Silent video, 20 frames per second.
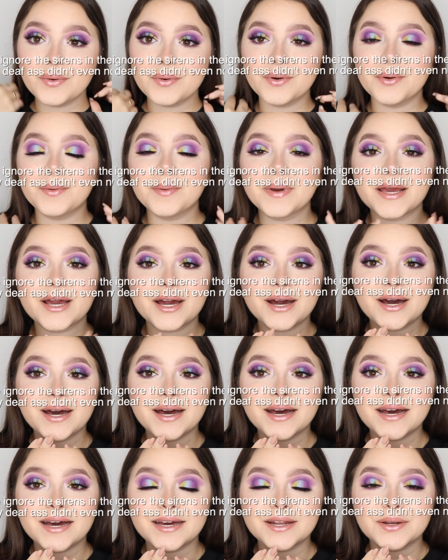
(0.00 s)
Oh my
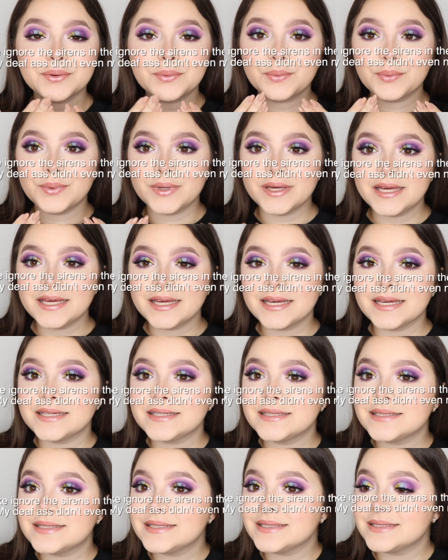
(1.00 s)
god, it
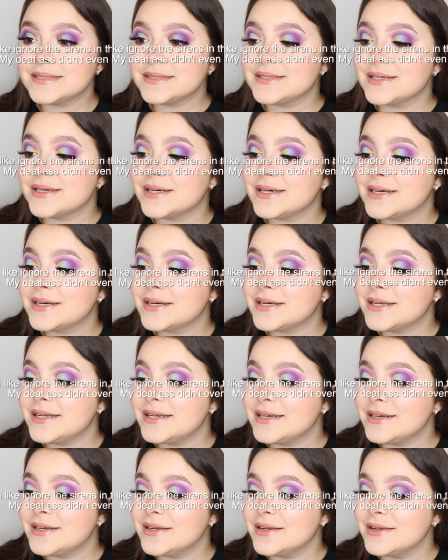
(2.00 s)
is done.
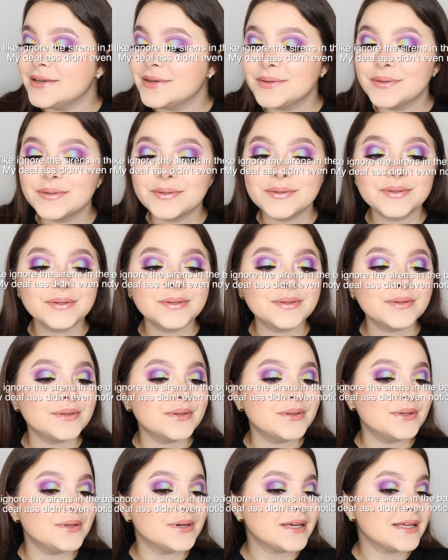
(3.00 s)

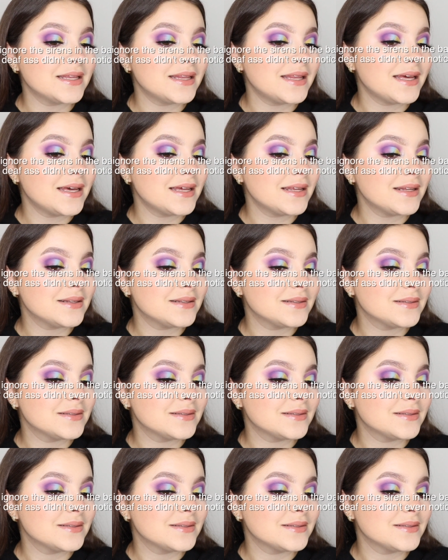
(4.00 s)
Look at that.